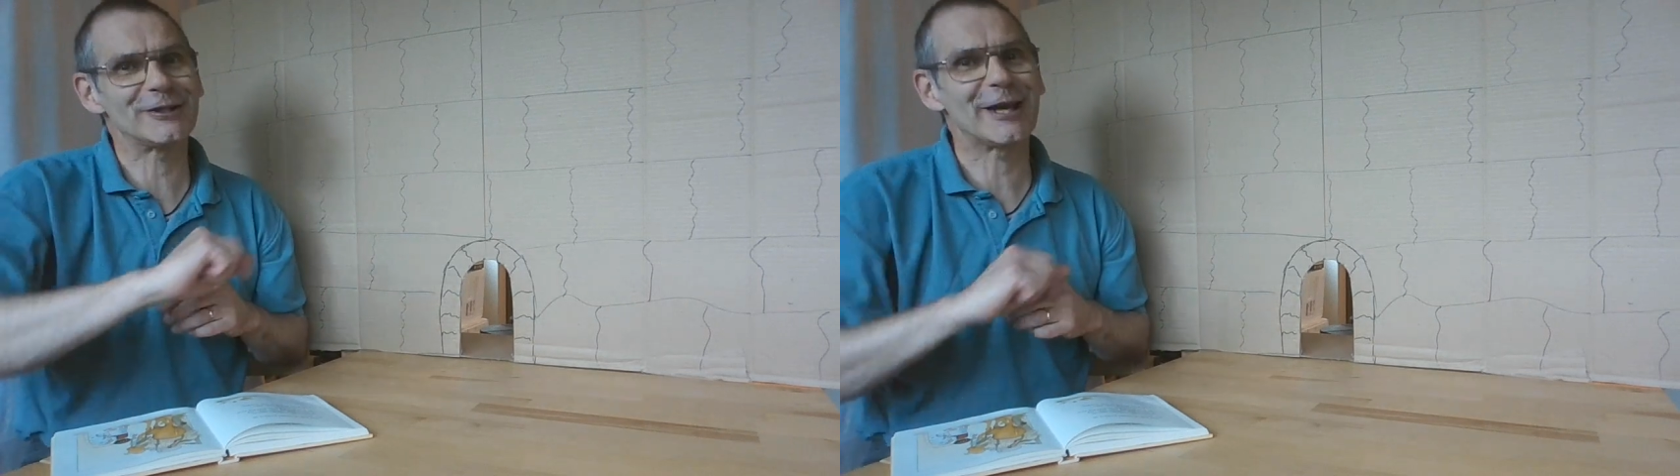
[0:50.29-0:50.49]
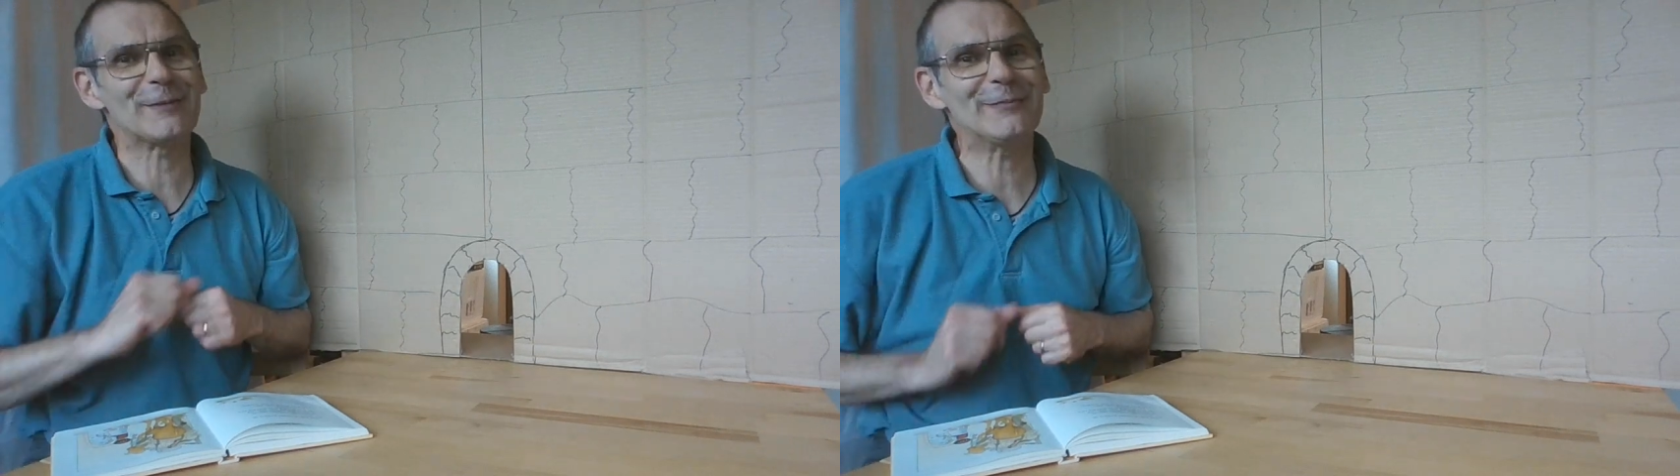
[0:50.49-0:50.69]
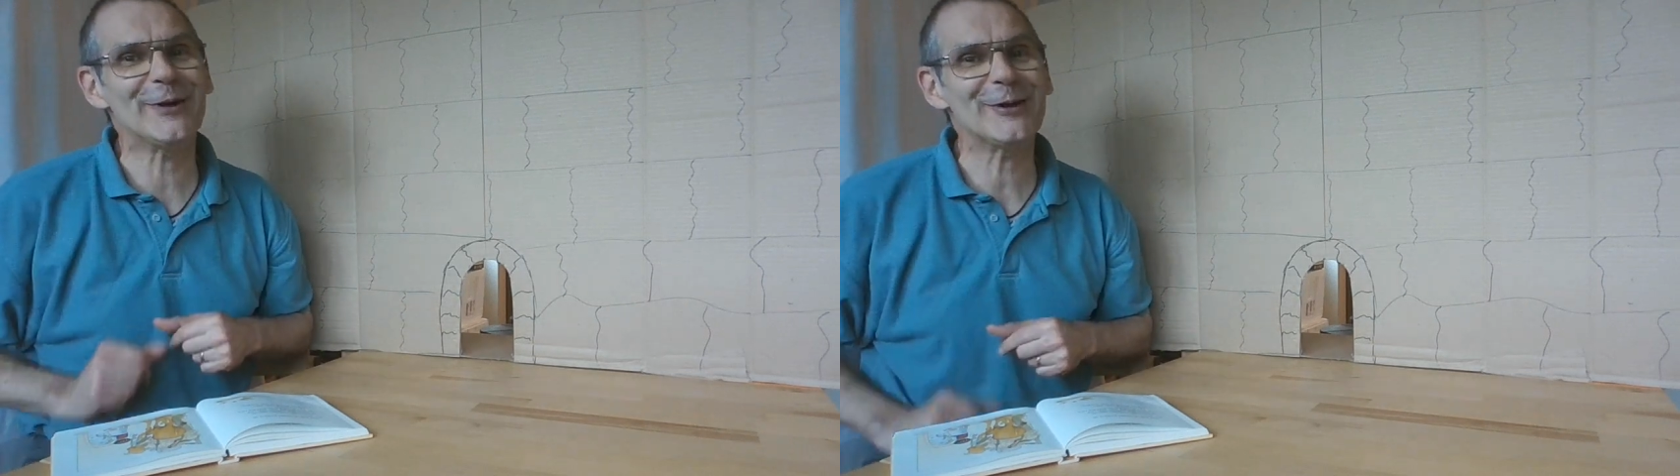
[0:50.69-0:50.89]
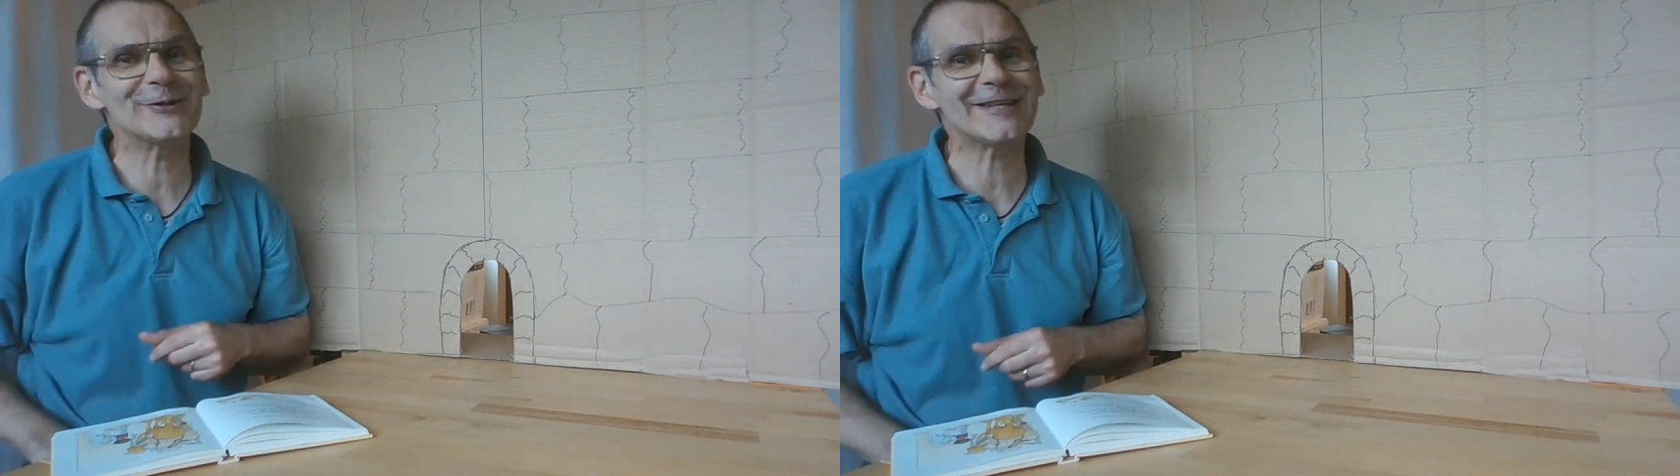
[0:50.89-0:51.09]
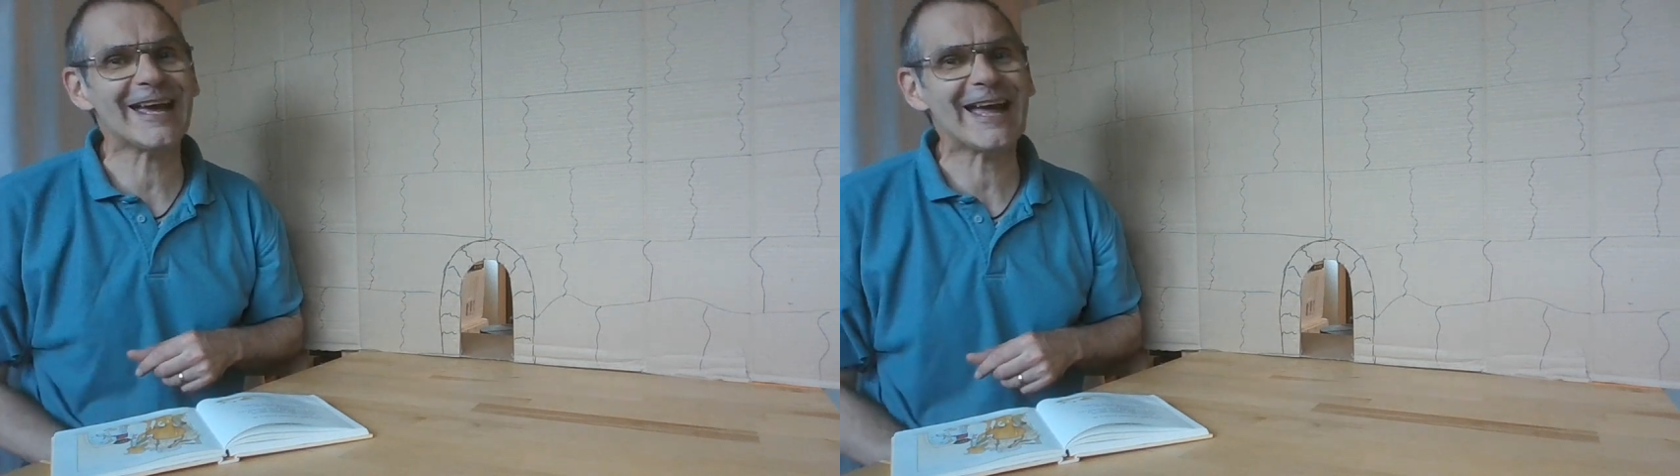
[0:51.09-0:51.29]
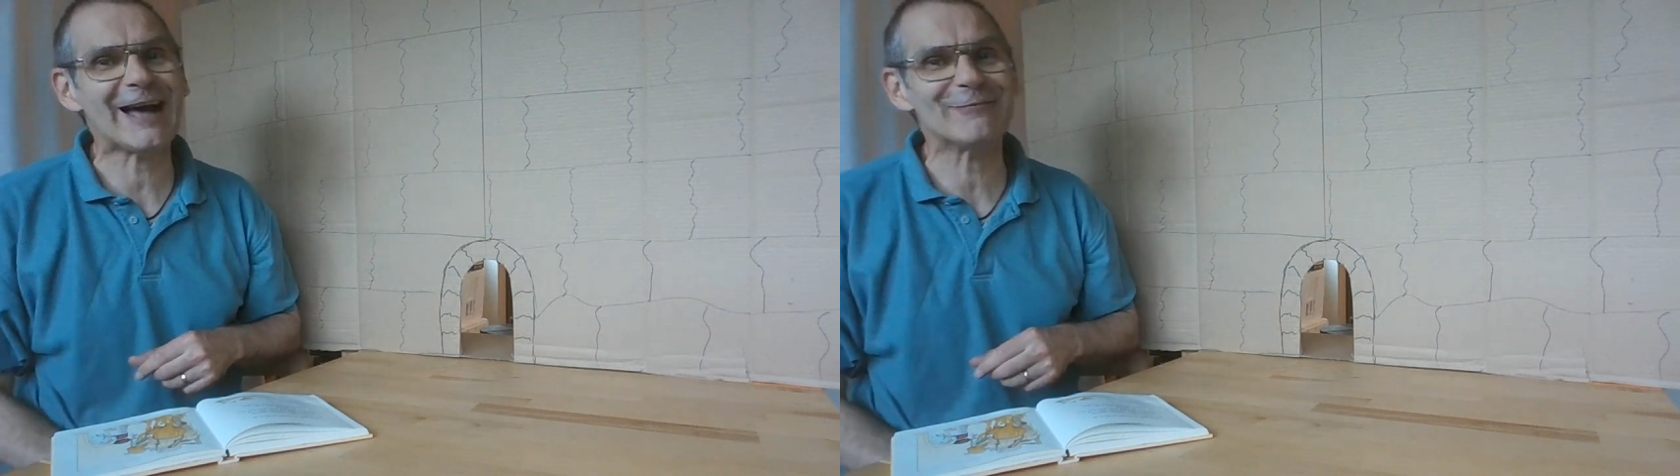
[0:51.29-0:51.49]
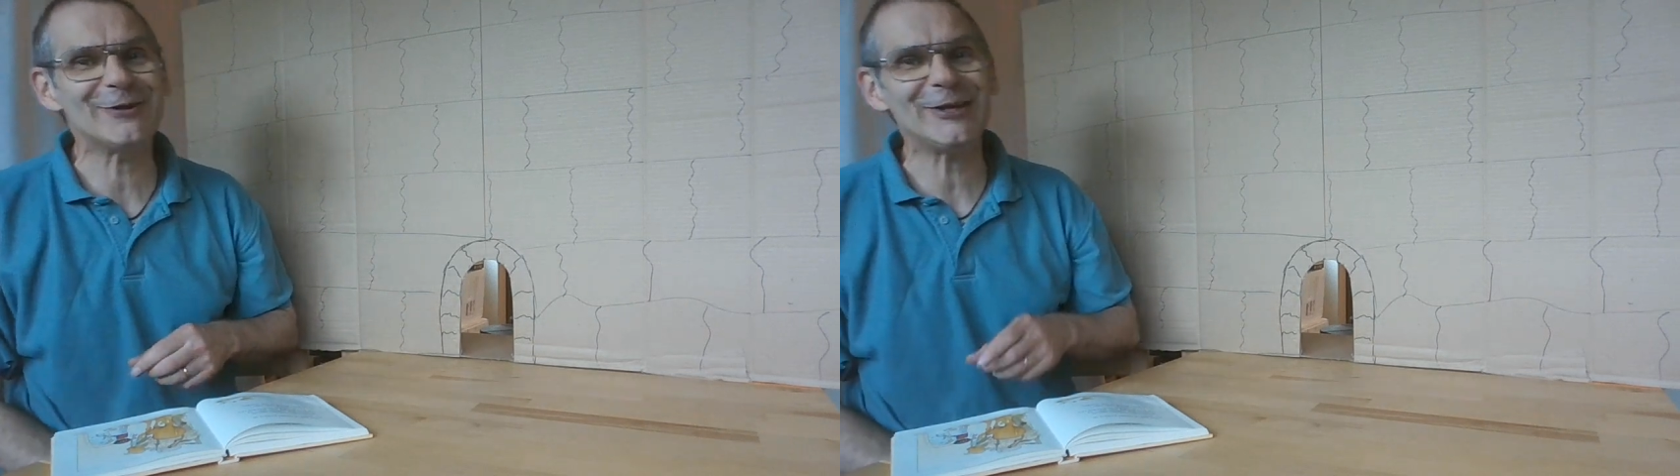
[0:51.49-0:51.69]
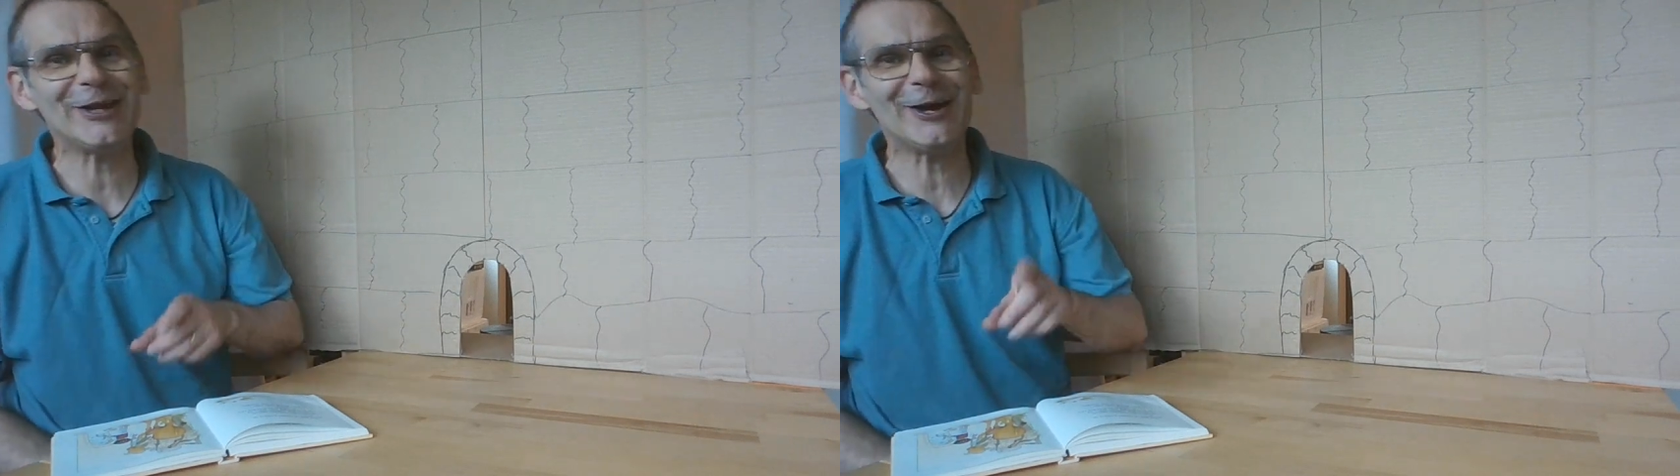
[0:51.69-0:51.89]
a birthday, haven't
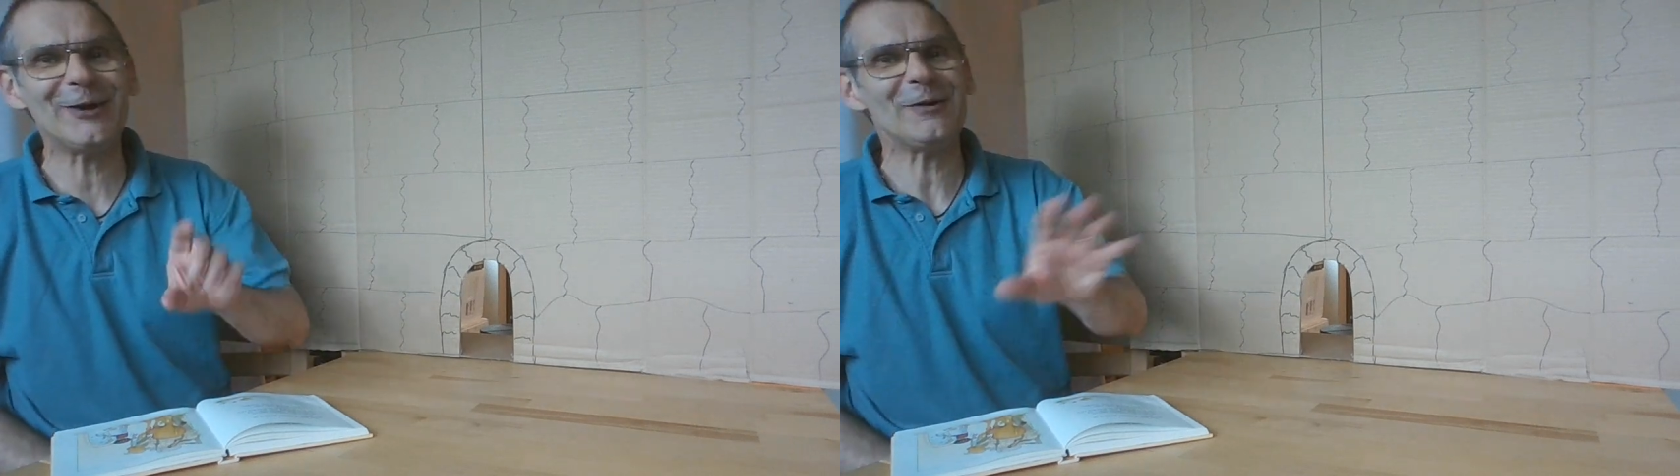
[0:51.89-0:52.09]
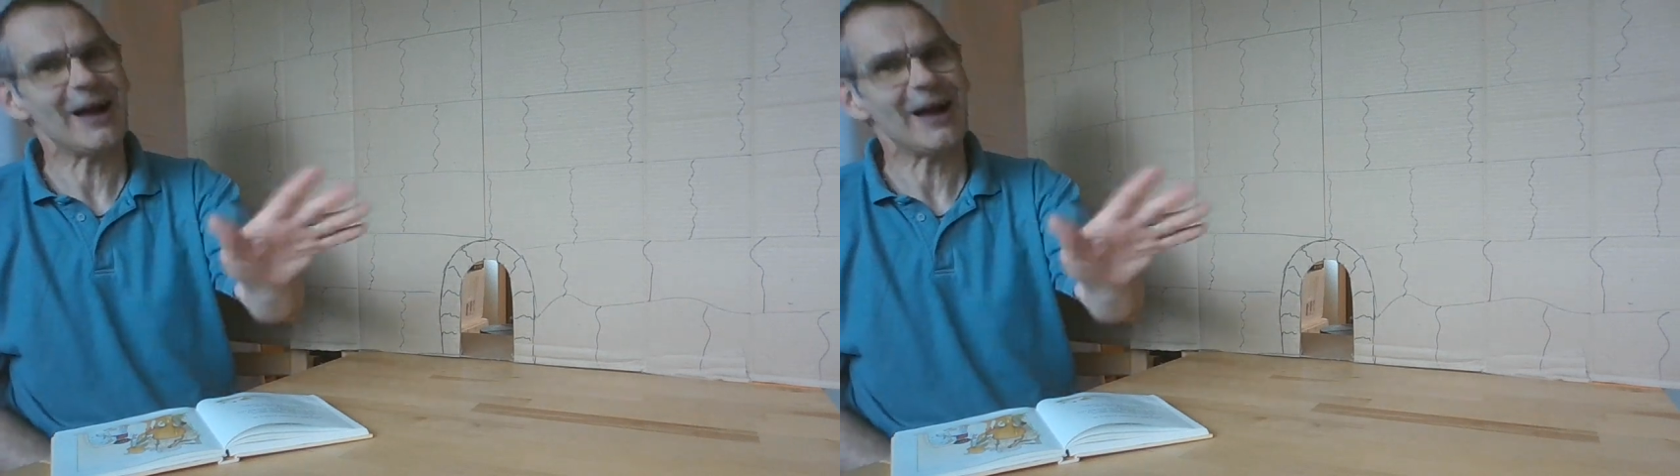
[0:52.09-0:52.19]
you?